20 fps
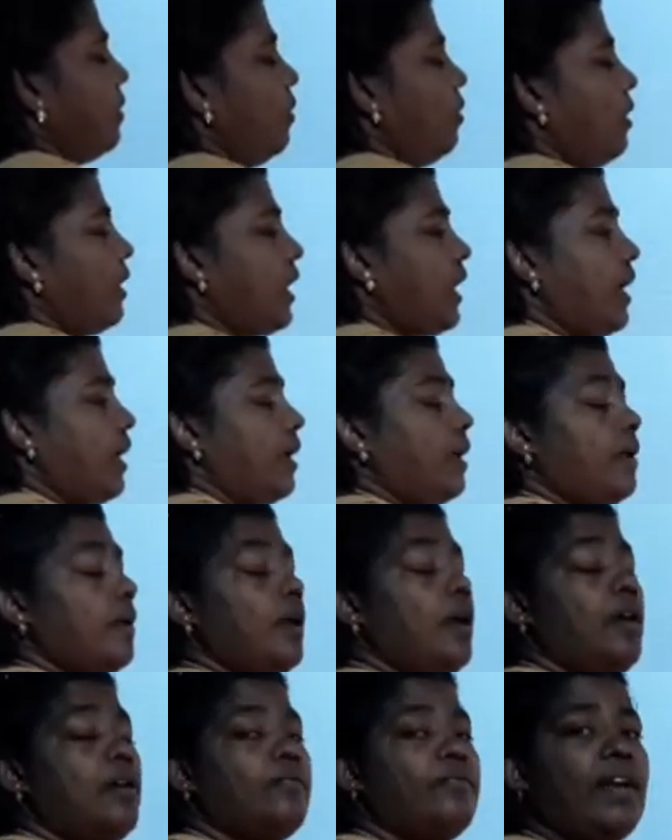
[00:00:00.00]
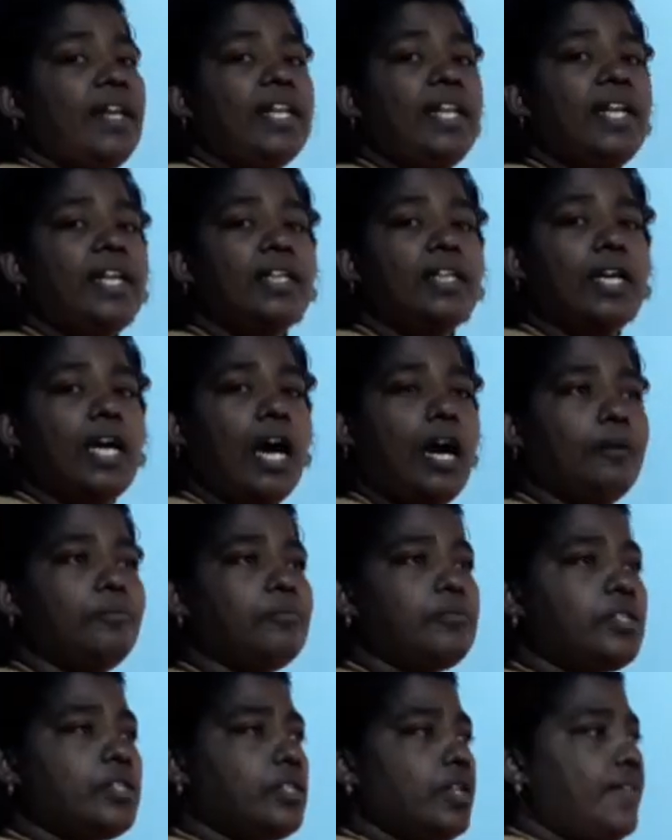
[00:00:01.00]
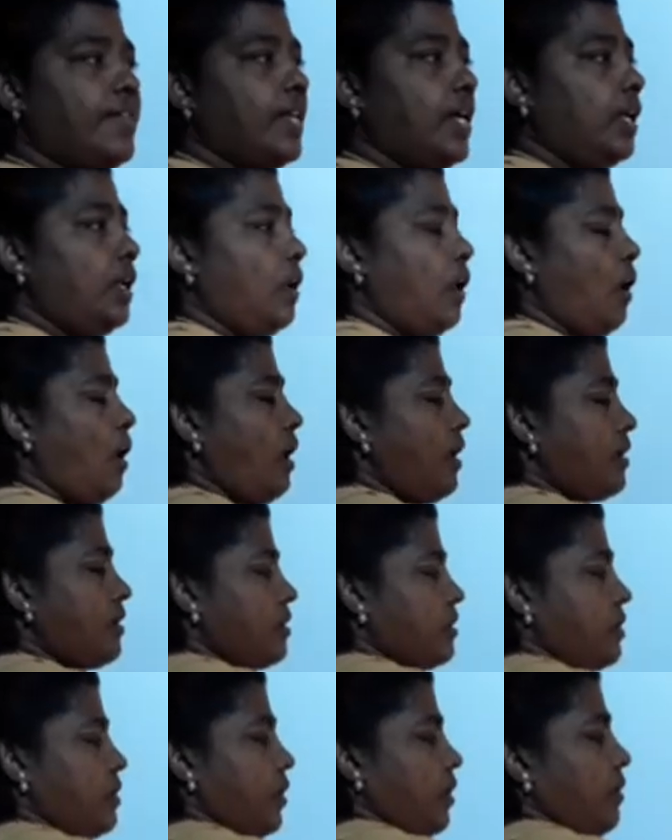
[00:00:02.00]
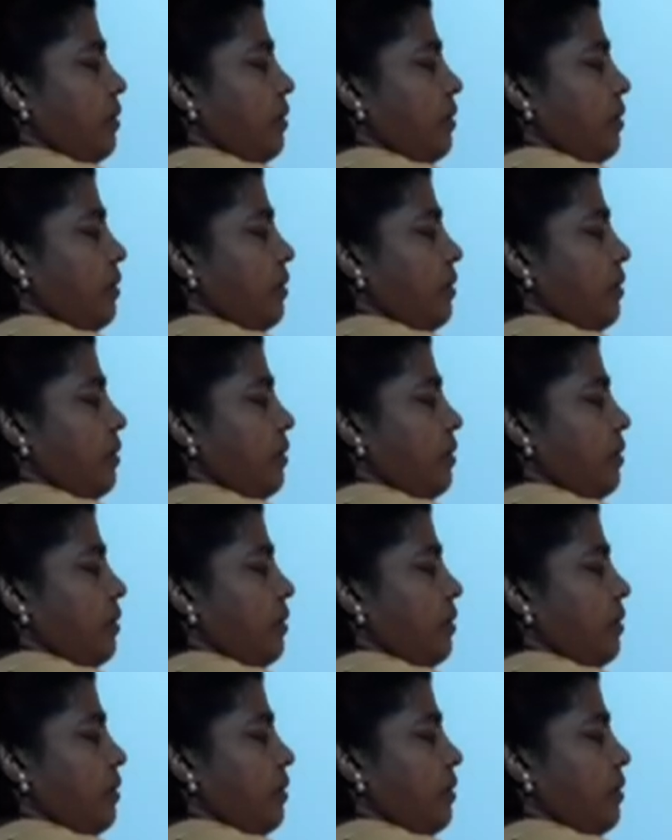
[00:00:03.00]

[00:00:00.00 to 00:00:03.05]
Okay, when it comes in the last